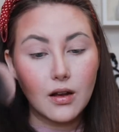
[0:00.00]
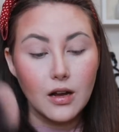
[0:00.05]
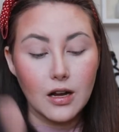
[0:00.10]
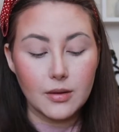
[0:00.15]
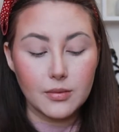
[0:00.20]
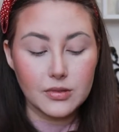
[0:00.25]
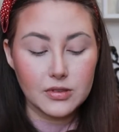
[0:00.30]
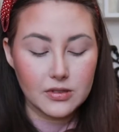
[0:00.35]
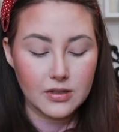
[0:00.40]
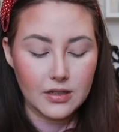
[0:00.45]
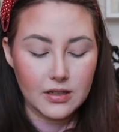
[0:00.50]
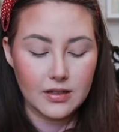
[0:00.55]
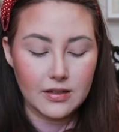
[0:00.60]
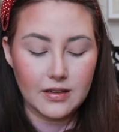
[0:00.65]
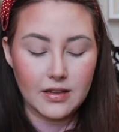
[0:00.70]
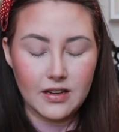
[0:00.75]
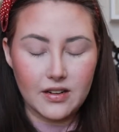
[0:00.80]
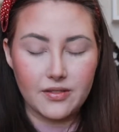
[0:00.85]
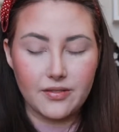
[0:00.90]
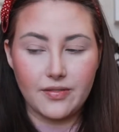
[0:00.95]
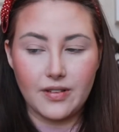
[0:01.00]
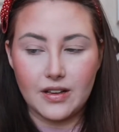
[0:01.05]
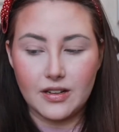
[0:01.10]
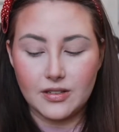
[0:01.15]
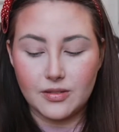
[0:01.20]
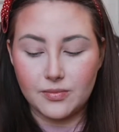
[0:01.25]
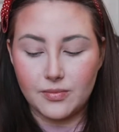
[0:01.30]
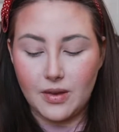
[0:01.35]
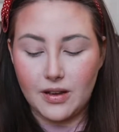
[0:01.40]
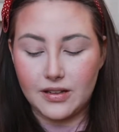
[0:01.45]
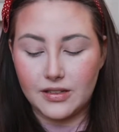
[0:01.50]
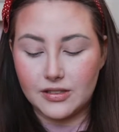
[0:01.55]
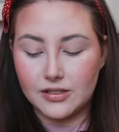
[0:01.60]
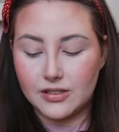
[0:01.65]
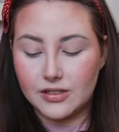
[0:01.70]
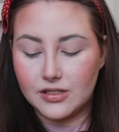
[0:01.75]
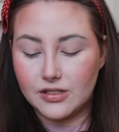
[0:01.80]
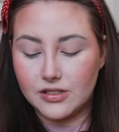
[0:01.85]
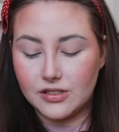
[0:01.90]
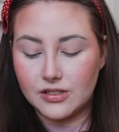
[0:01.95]
I was letting that affect my
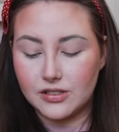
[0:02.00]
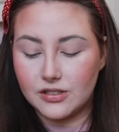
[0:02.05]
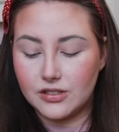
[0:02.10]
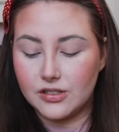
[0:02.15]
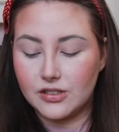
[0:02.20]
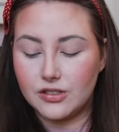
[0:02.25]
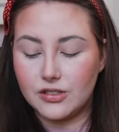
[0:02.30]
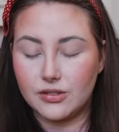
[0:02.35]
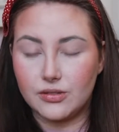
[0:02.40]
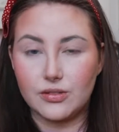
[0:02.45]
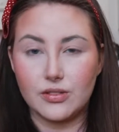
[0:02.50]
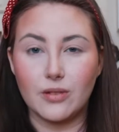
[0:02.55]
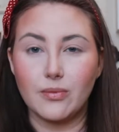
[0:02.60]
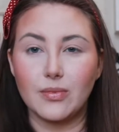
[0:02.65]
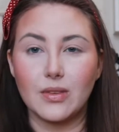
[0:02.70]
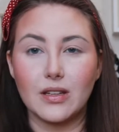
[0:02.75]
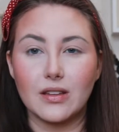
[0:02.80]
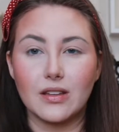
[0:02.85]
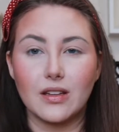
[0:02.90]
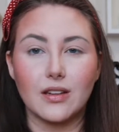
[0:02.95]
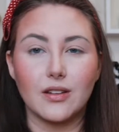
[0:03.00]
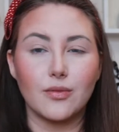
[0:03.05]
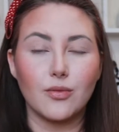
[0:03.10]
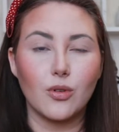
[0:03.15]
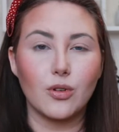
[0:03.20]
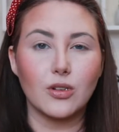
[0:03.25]
decision to do something that I've